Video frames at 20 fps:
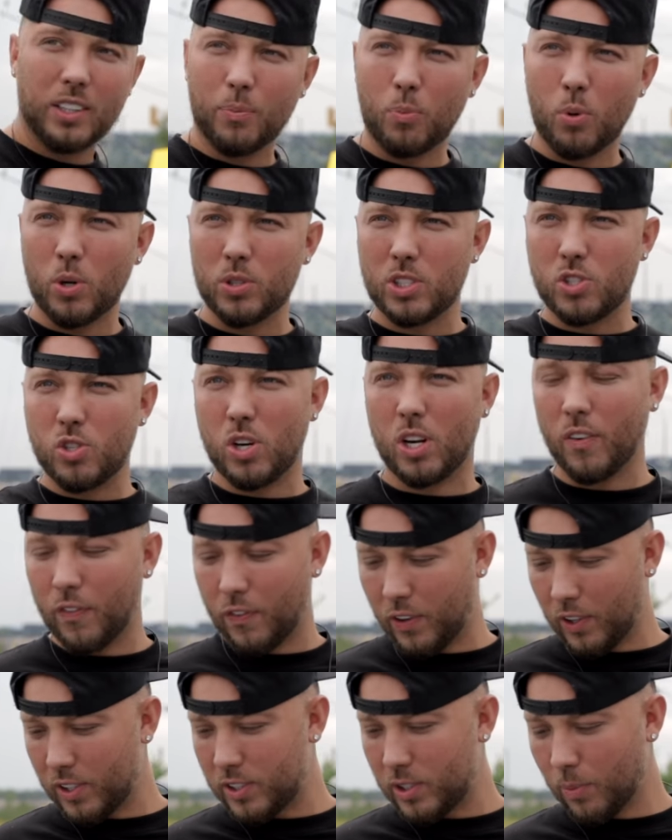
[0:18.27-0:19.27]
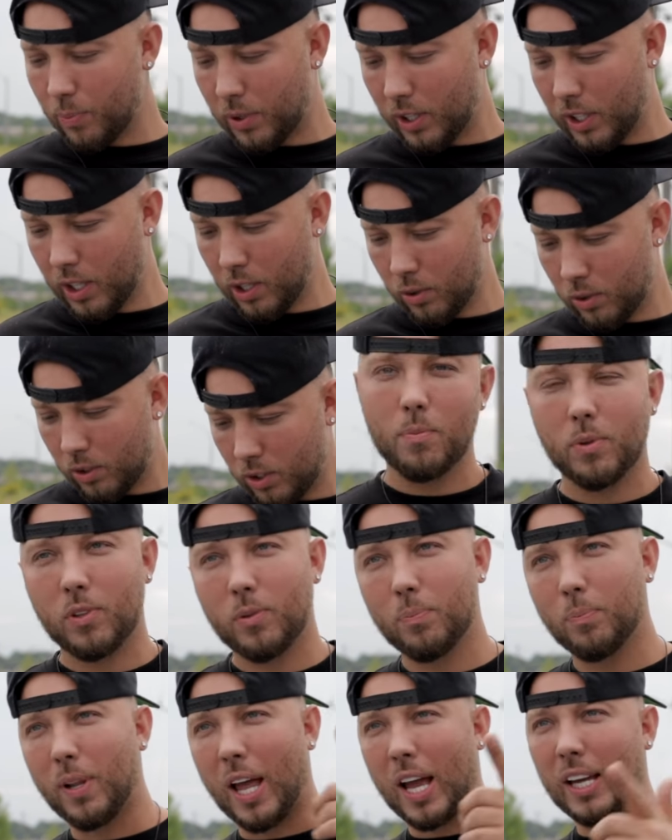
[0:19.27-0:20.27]
The boys are trying to figure something out.
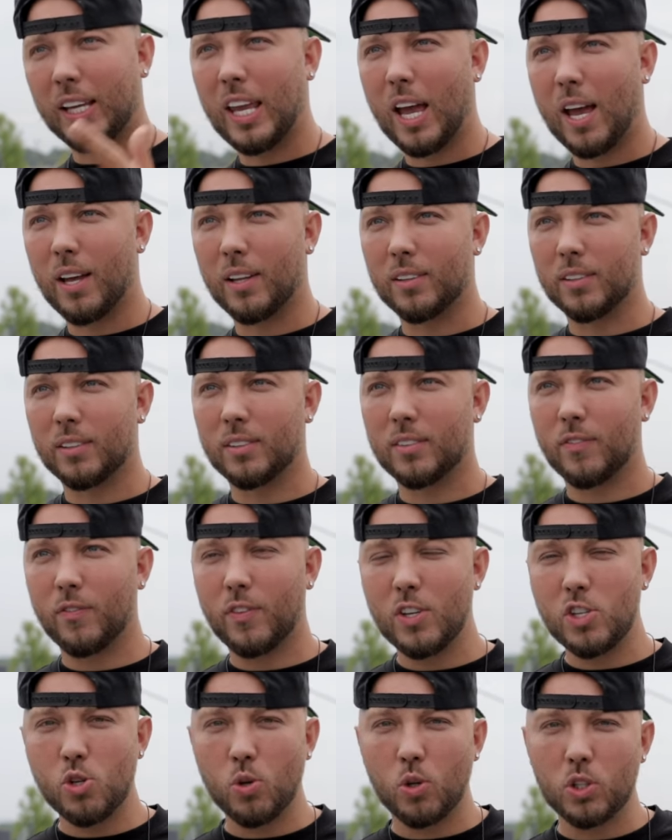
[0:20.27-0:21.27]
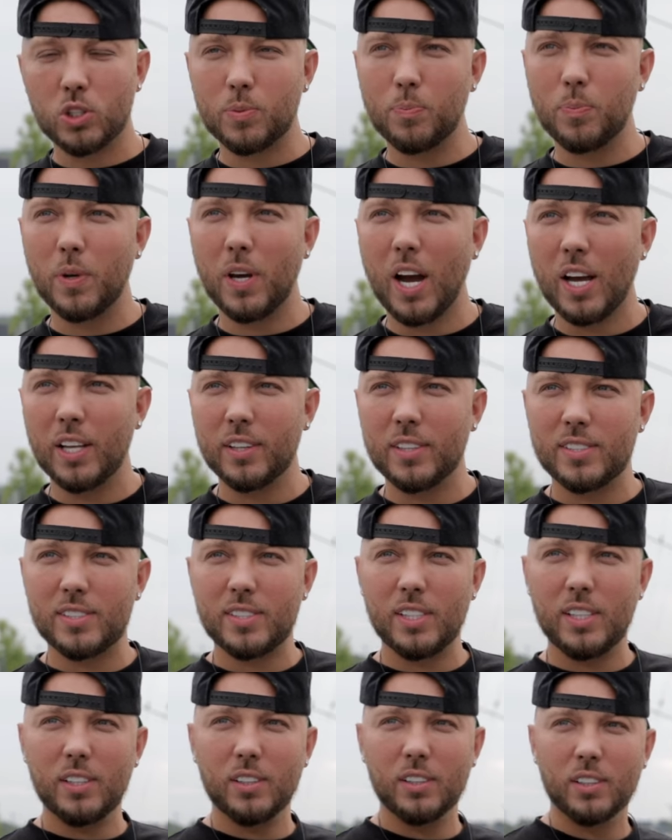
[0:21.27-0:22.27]
Black Cat visuals behind the
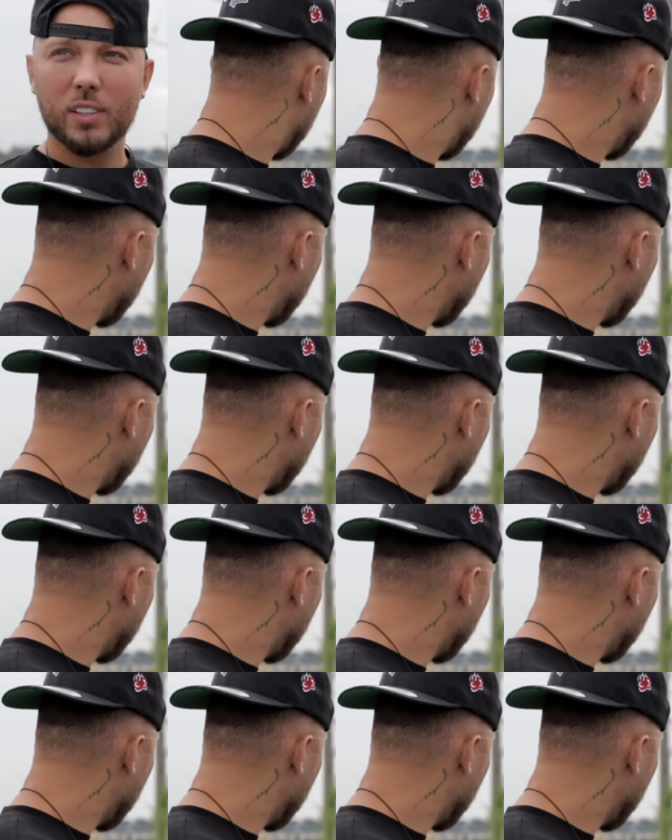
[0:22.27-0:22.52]
scene.